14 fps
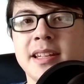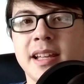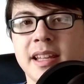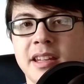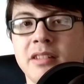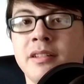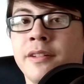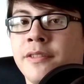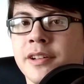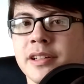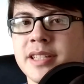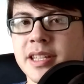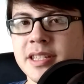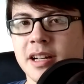a
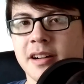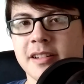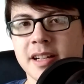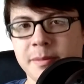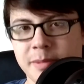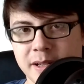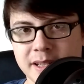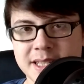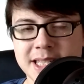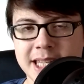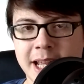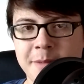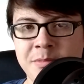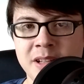universe that's already been
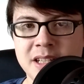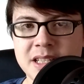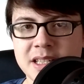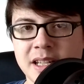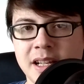established.